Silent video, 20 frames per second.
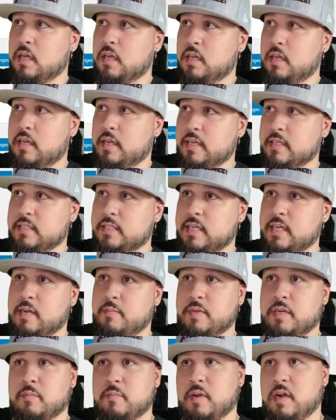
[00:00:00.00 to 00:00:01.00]
Like I said, I'm
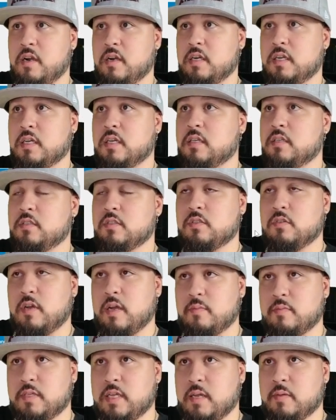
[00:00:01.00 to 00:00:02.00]
in America, so
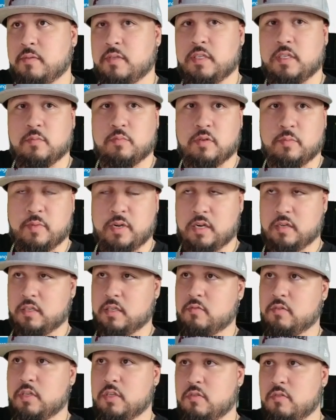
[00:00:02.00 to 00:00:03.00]
I deal primarily
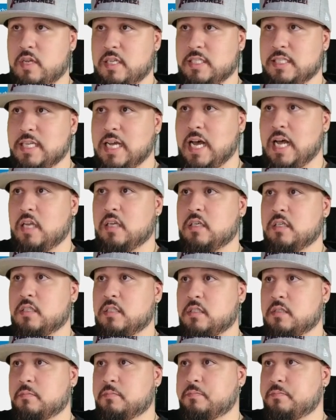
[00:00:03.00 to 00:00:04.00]
with US
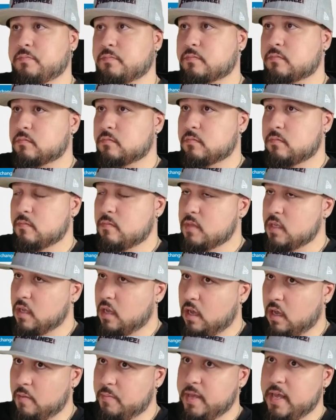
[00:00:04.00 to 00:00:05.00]
dollars.
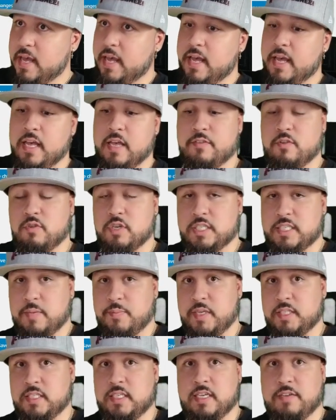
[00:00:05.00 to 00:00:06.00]
If you were
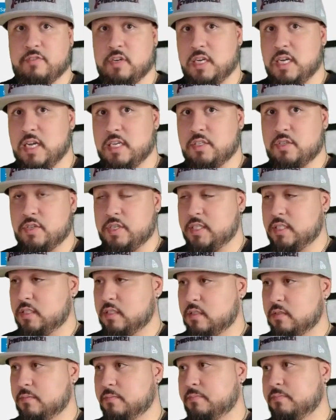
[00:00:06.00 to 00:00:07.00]
shipping to different
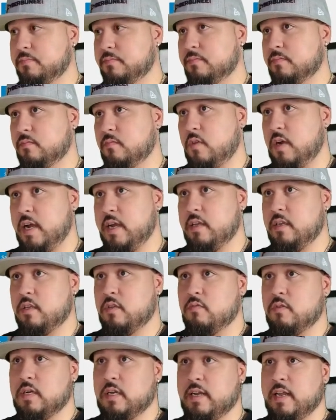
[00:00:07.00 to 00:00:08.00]
countries, right, you
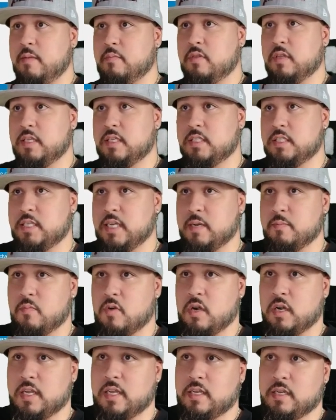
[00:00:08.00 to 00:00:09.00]
would enable this check
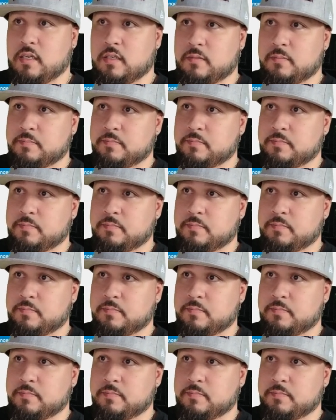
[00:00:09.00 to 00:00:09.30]
mark here,